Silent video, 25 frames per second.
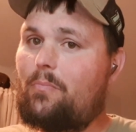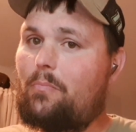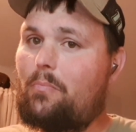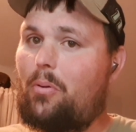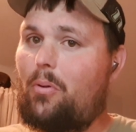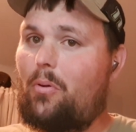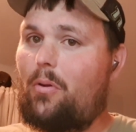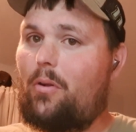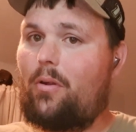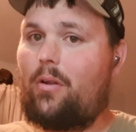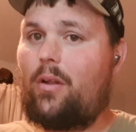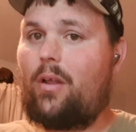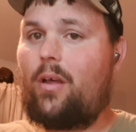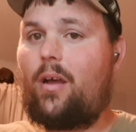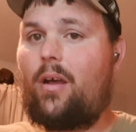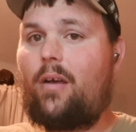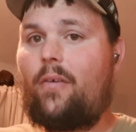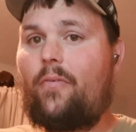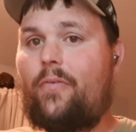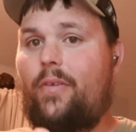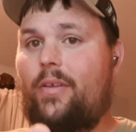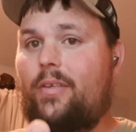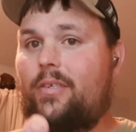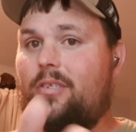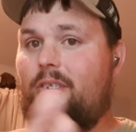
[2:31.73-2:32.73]
pull
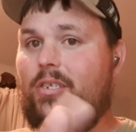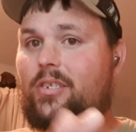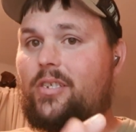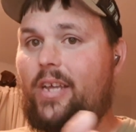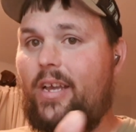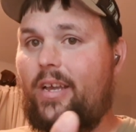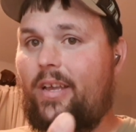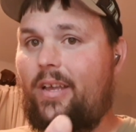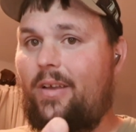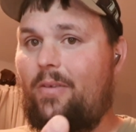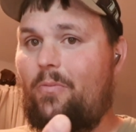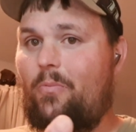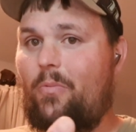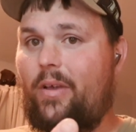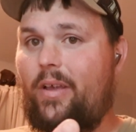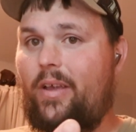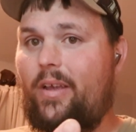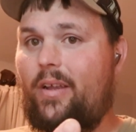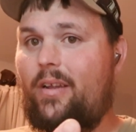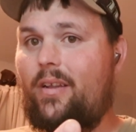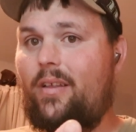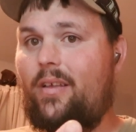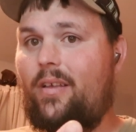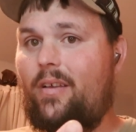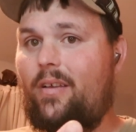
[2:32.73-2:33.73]
off his second
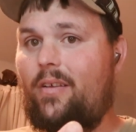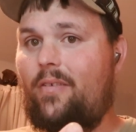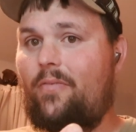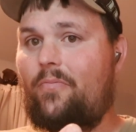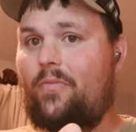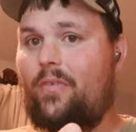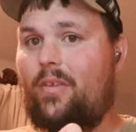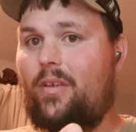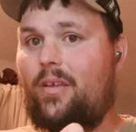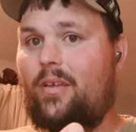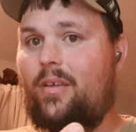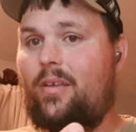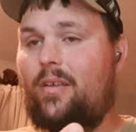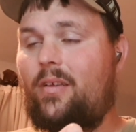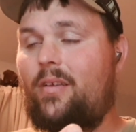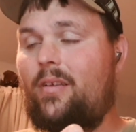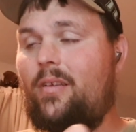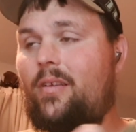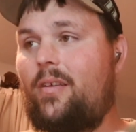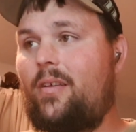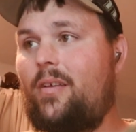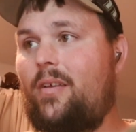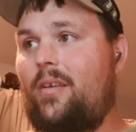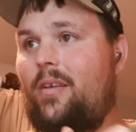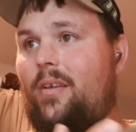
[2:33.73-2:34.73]
win of the
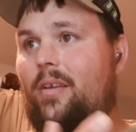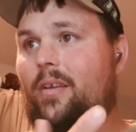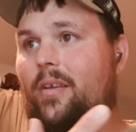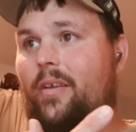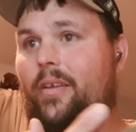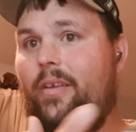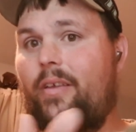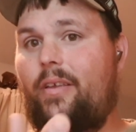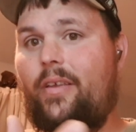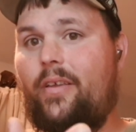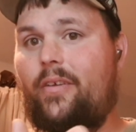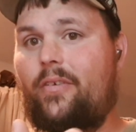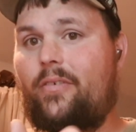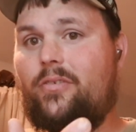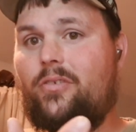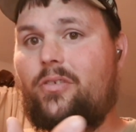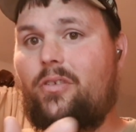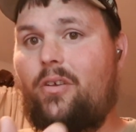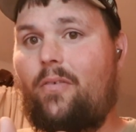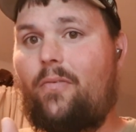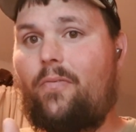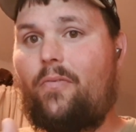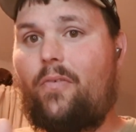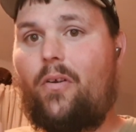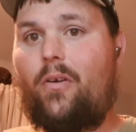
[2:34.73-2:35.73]
year
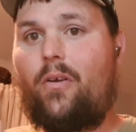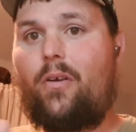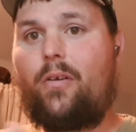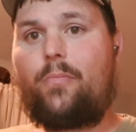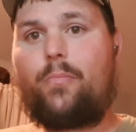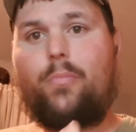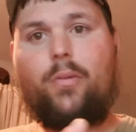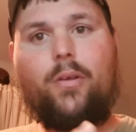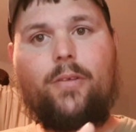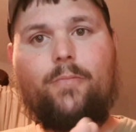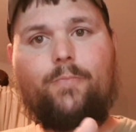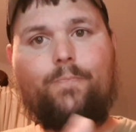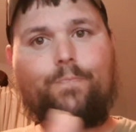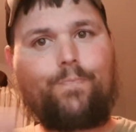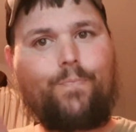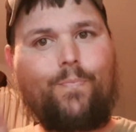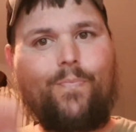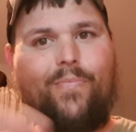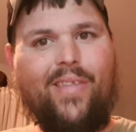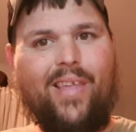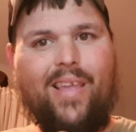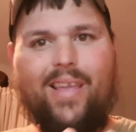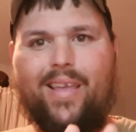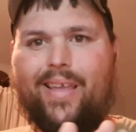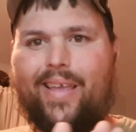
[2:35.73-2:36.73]
so far, but
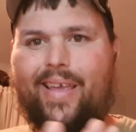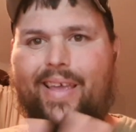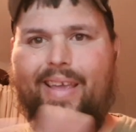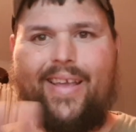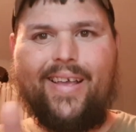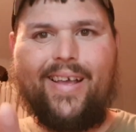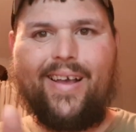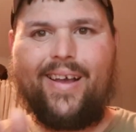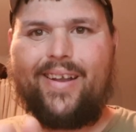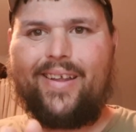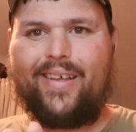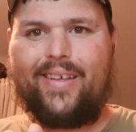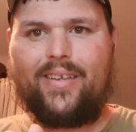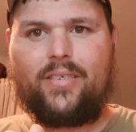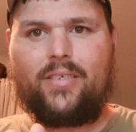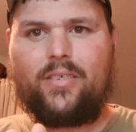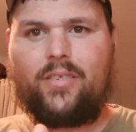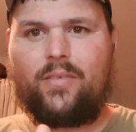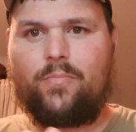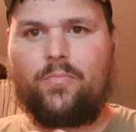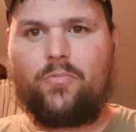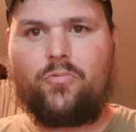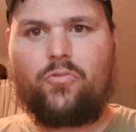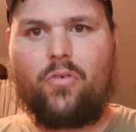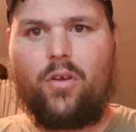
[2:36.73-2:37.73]
he got in
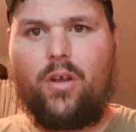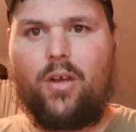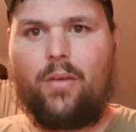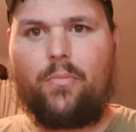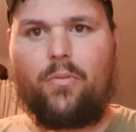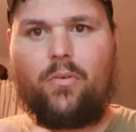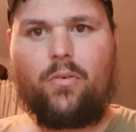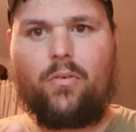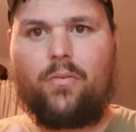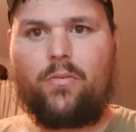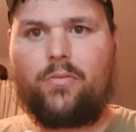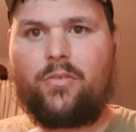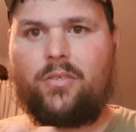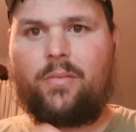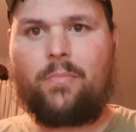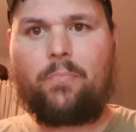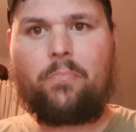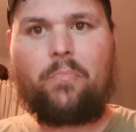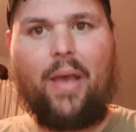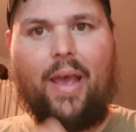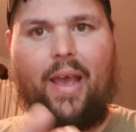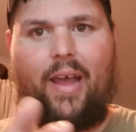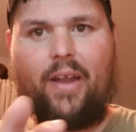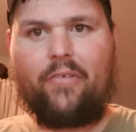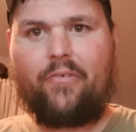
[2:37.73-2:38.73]
some trouble, some
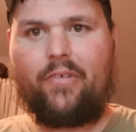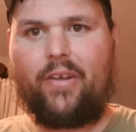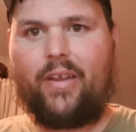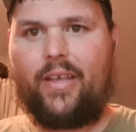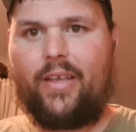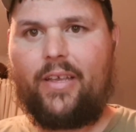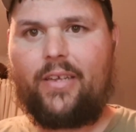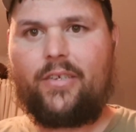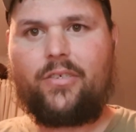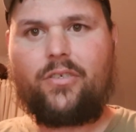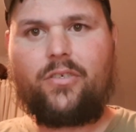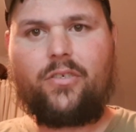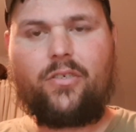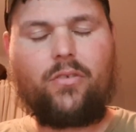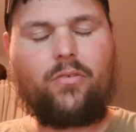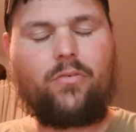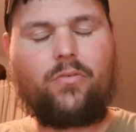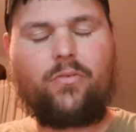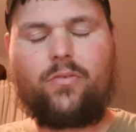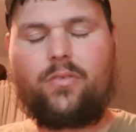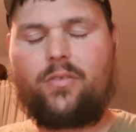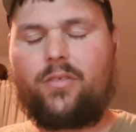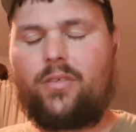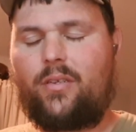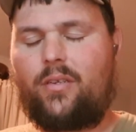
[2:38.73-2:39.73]
battery
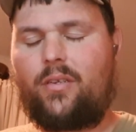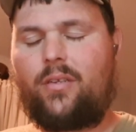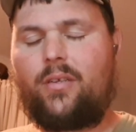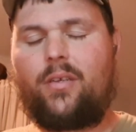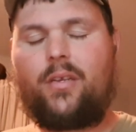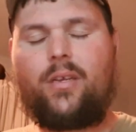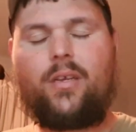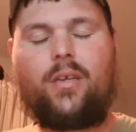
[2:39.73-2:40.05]
issues, and